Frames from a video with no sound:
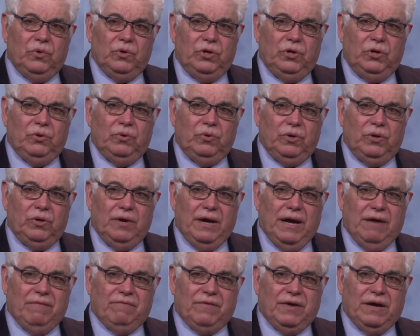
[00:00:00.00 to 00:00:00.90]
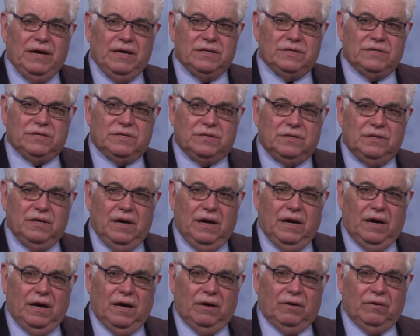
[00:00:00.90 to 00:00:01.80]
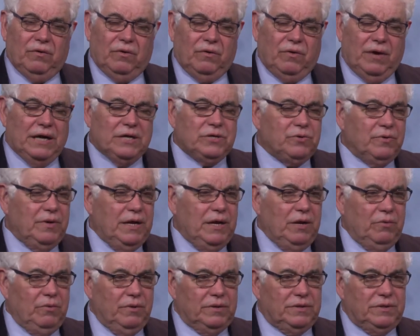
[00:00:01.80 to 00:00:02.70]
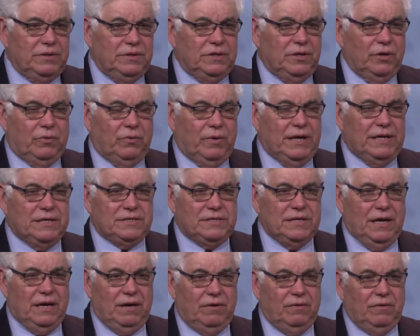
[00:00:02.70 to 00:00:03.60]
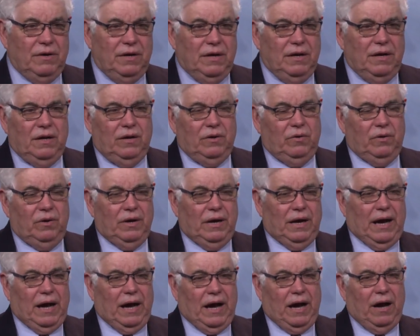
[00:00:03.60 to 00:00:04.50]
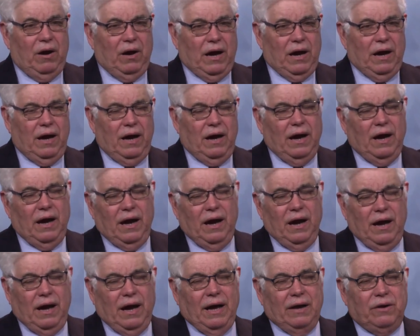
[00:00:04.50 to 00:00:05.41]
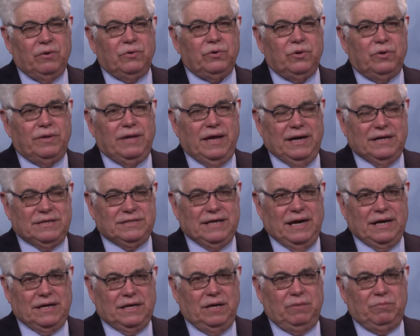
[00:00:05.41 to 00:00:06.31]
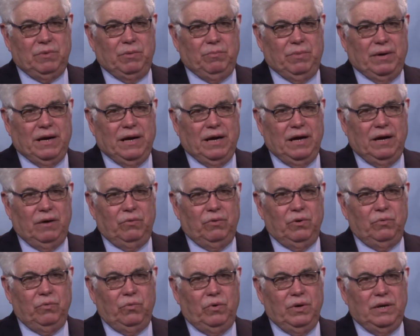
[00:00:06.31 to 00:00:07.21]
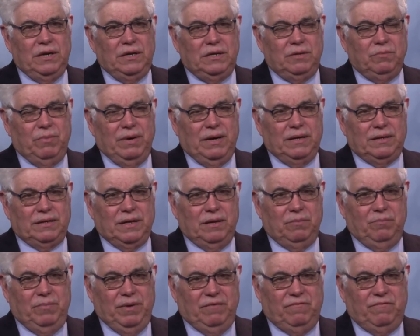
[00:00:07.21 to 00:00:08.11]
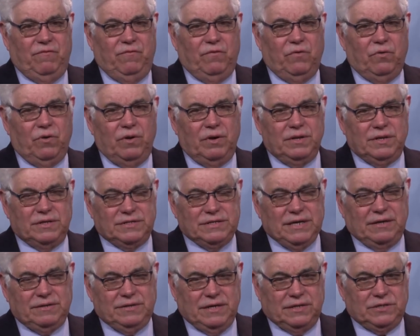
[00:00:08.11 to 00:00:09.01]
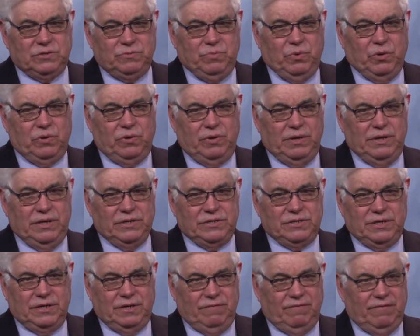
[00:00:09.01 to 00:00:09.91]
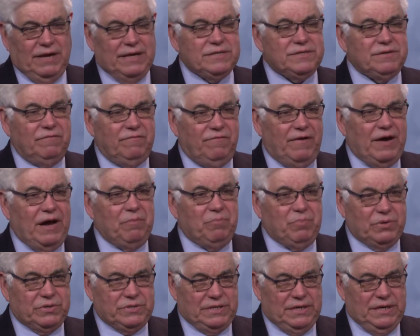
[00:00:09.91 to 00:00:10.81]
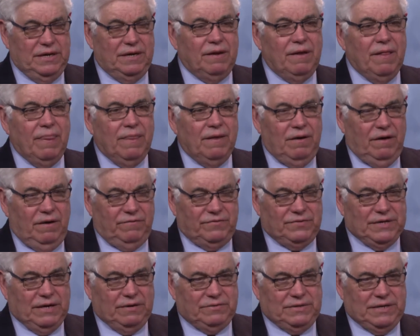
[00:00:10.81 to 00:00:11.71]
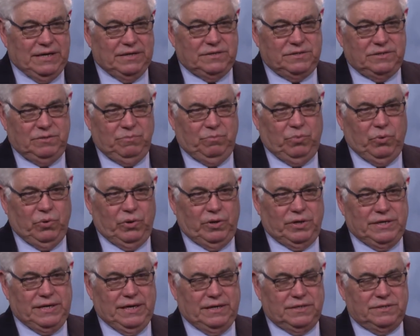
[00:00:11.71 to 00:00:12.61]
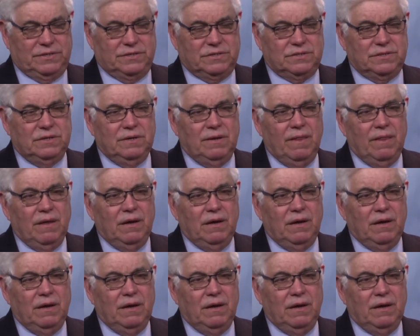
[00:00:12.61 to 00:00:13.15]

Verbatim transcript: you you have kids uh, graduating with degrees now. I, I, I, don't know the exact number, but I was willing to bet that before the South Texas Border Initiative, less than five percent of South Texas and Border Texas